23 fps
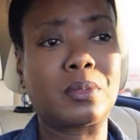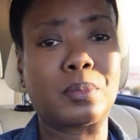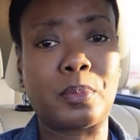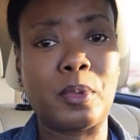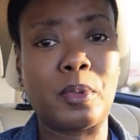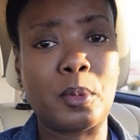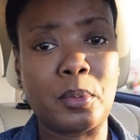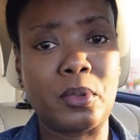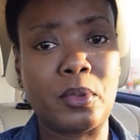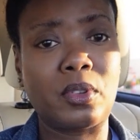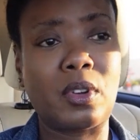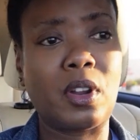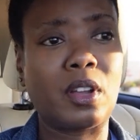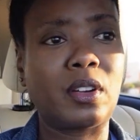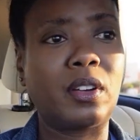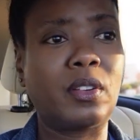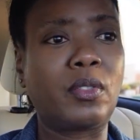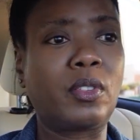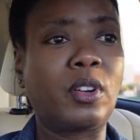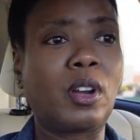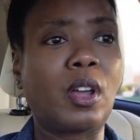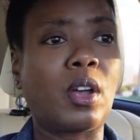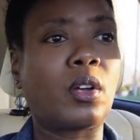People you don't
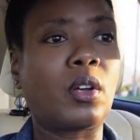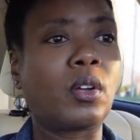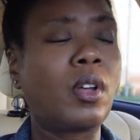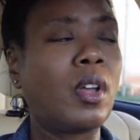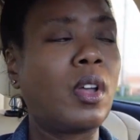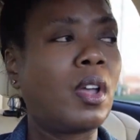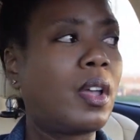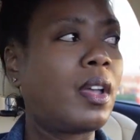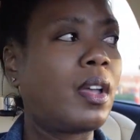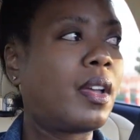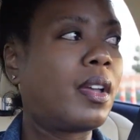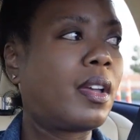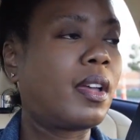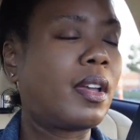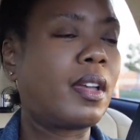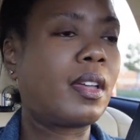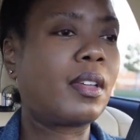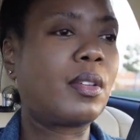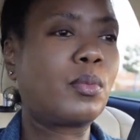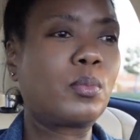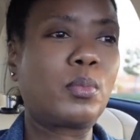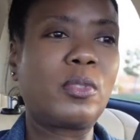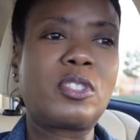even know,
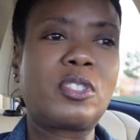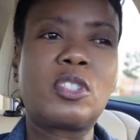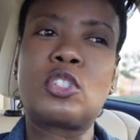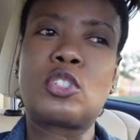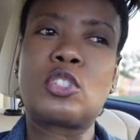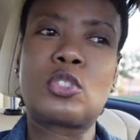which is